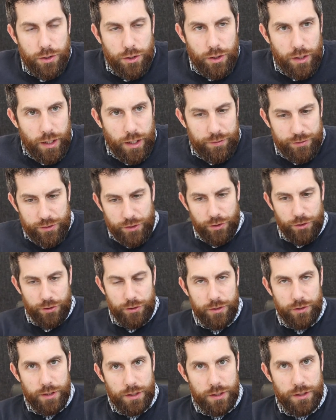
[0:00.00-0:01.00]
Good
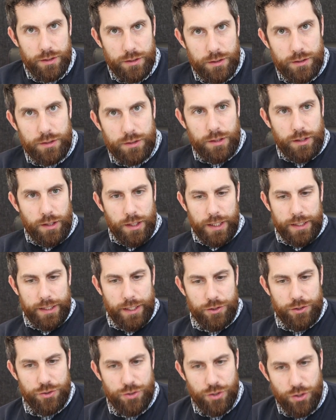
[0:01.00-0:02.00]
afternoon, Clan.
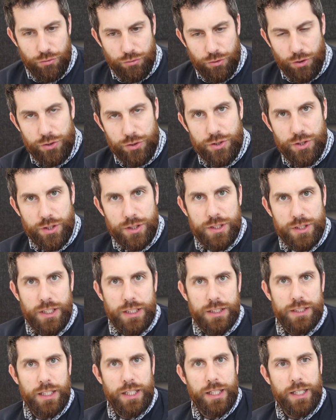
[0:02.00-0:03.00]
It's Ross
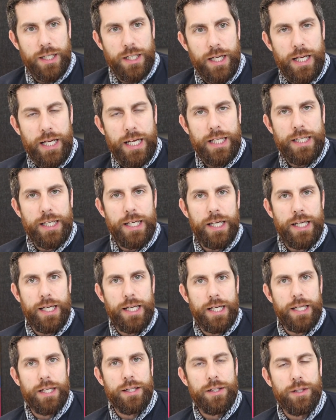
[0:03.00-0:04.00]
Stisi,
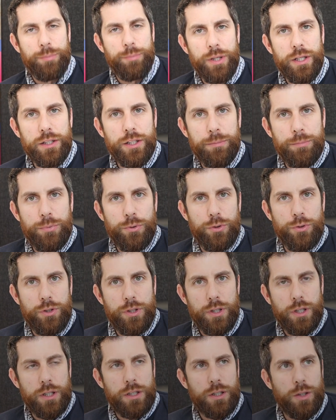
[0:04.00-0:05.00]
a.k.a. The Bearded
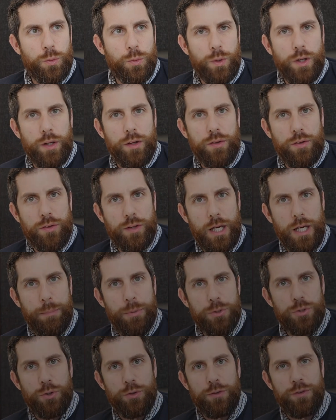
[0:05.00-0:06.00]
Broker, with
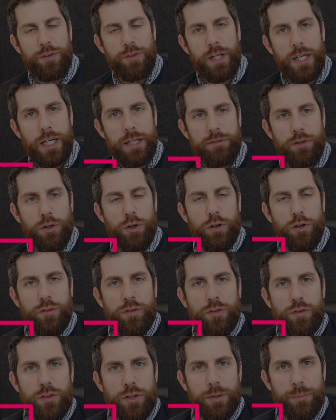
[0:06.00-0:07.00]
episode 5
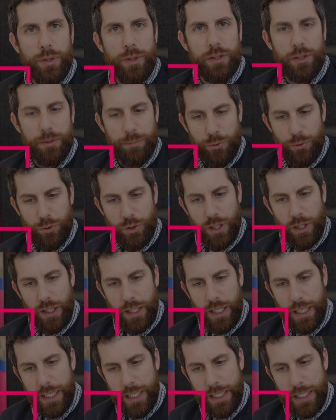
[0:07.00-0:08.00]
of The Bearded Broker
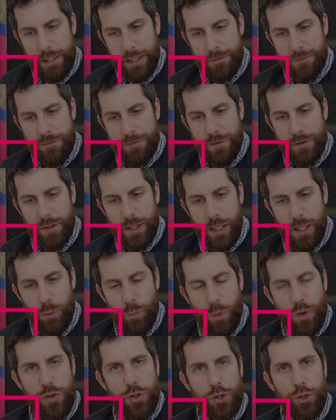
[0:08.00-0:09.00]
Live
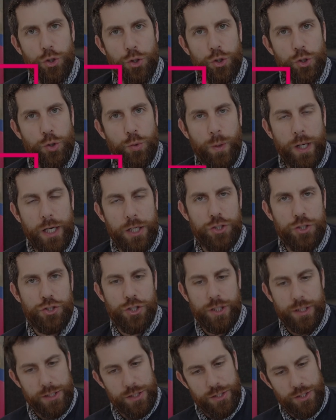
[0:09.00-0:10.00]
with your
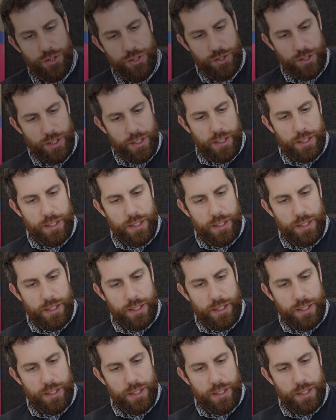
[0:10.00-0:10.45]
questions.